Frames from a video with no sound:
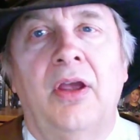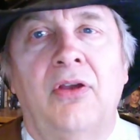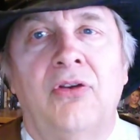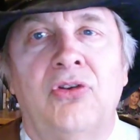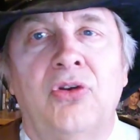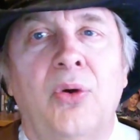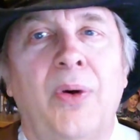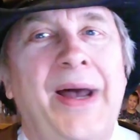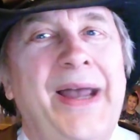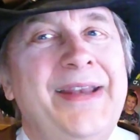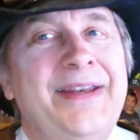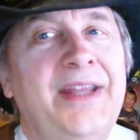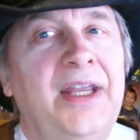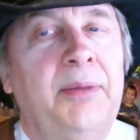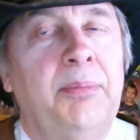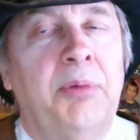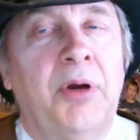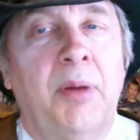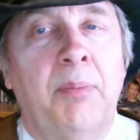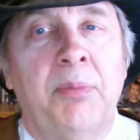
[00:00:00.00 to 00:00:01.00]
So I
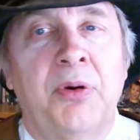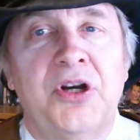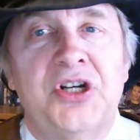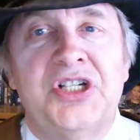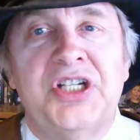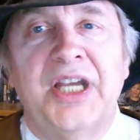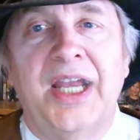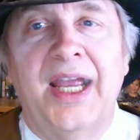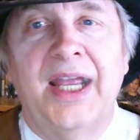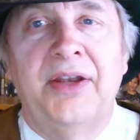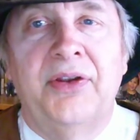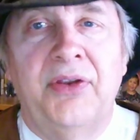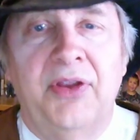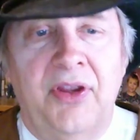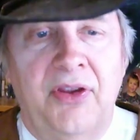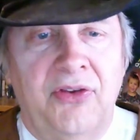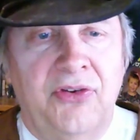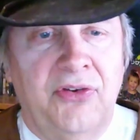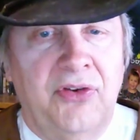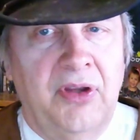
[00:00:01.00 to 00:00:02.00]
did appreciate
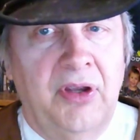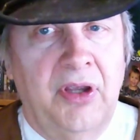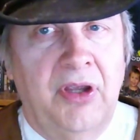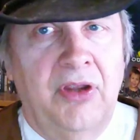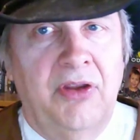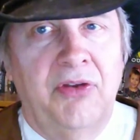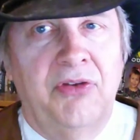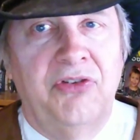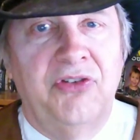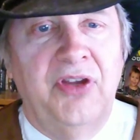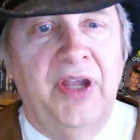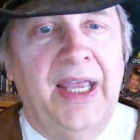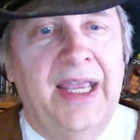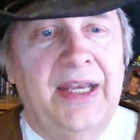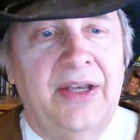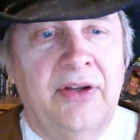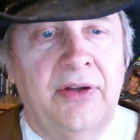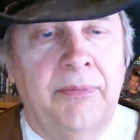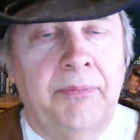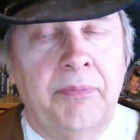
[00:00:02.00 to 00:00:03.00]
this
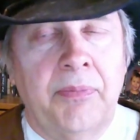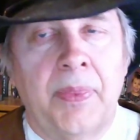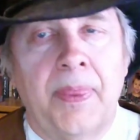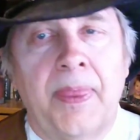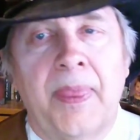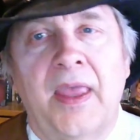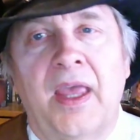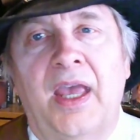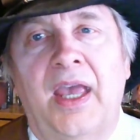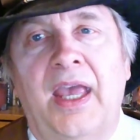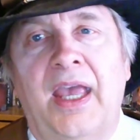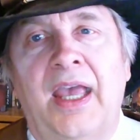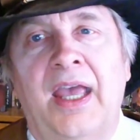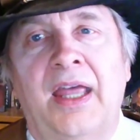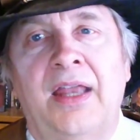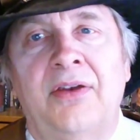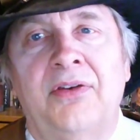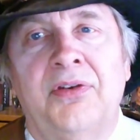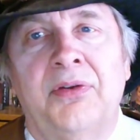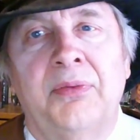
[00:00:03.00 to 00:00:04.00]
site,
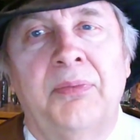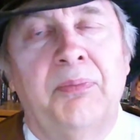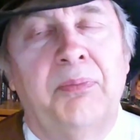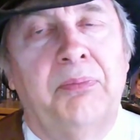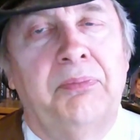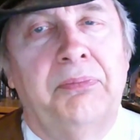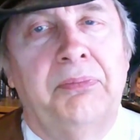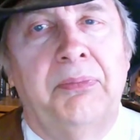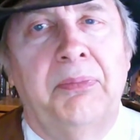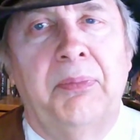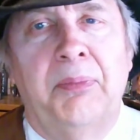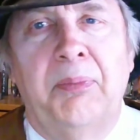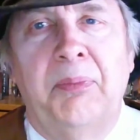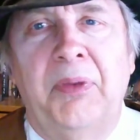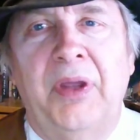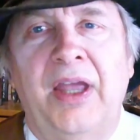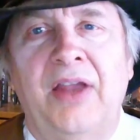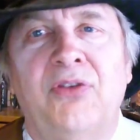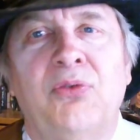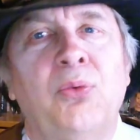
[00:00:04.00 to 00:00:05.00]
and
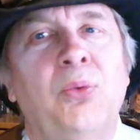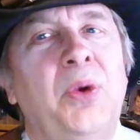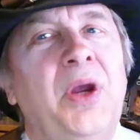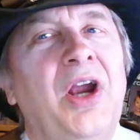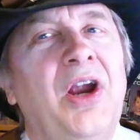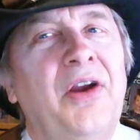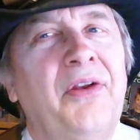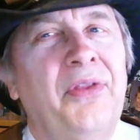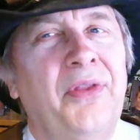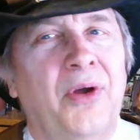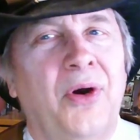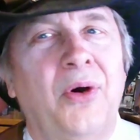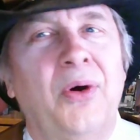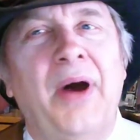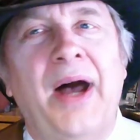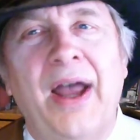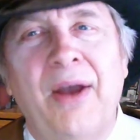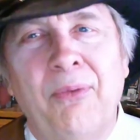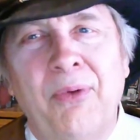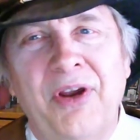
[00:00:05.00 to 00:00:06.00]
it's weird though.
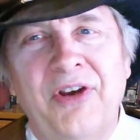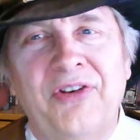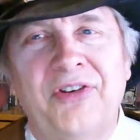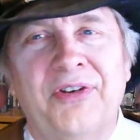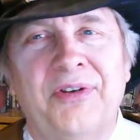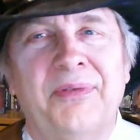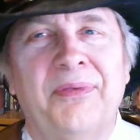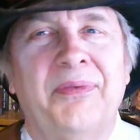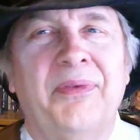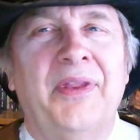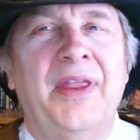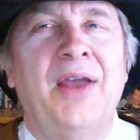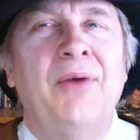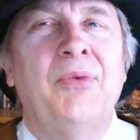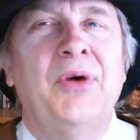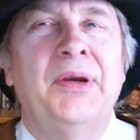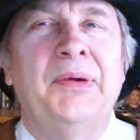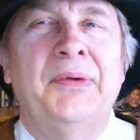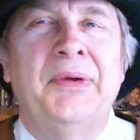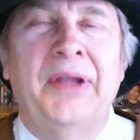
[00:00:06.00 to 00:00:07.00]
I wish they
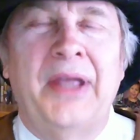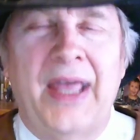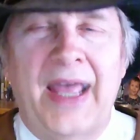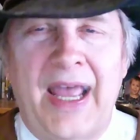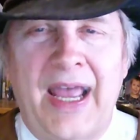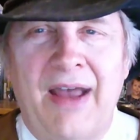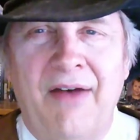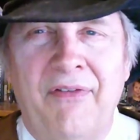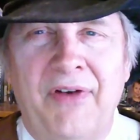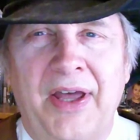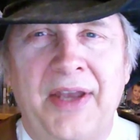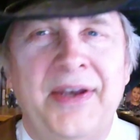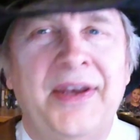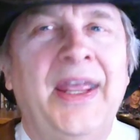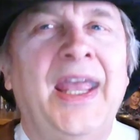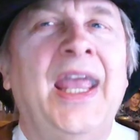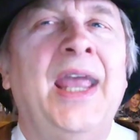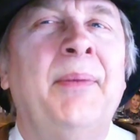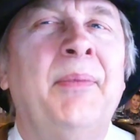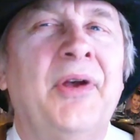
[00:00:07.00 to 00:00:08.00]
would have a
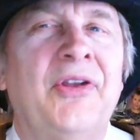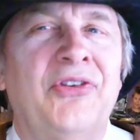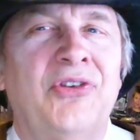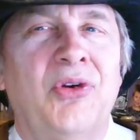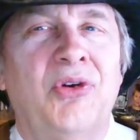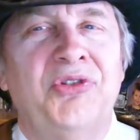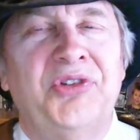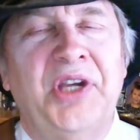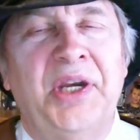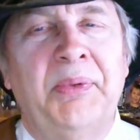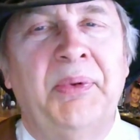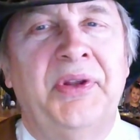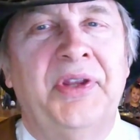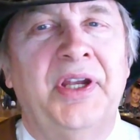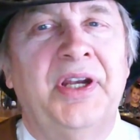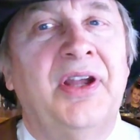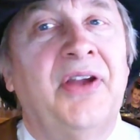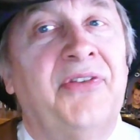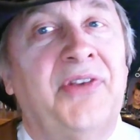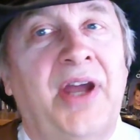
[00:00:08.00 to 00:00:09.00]
name associated with
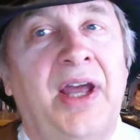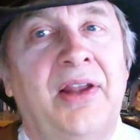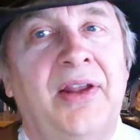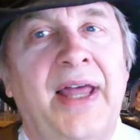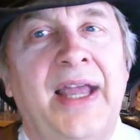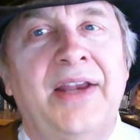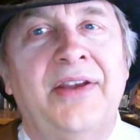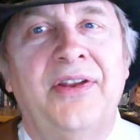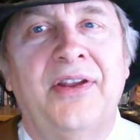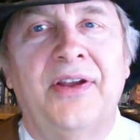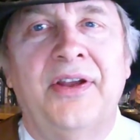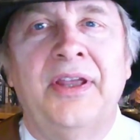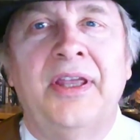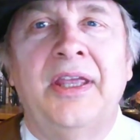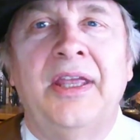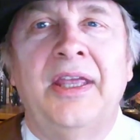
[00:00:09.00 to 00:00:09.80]
it, because I like to